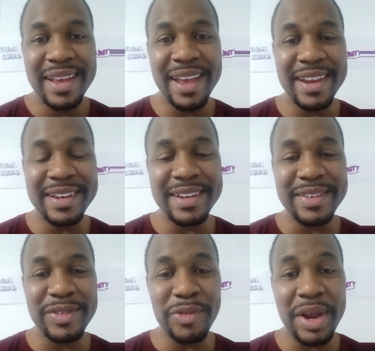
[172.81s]
And
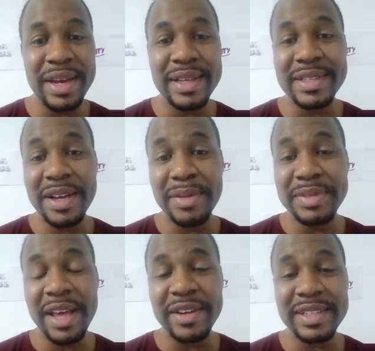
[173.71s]
greatness comes
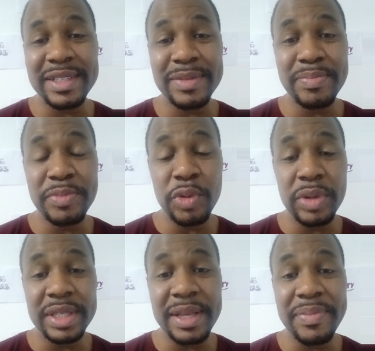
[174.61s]
out of just
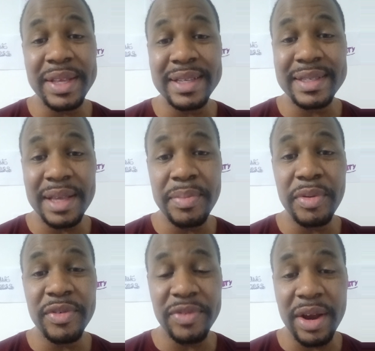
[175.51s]
doing something
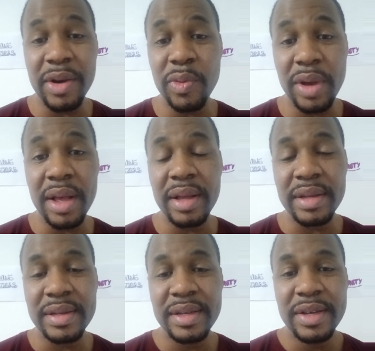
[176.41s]
simple very well.
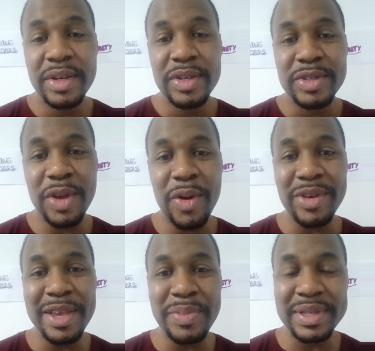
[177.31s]
So
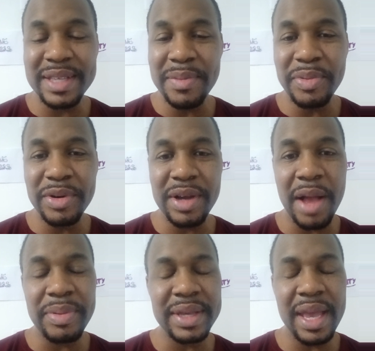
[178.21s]
keep it simple.
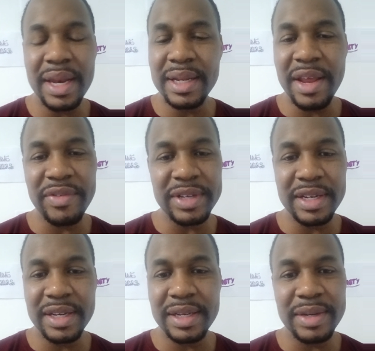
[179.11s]
Complicated never
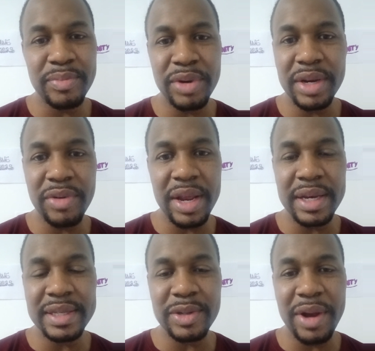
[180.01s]
going to bring
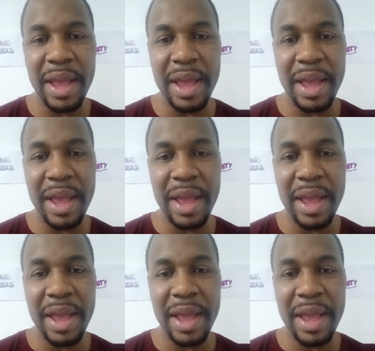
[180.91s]
greatness or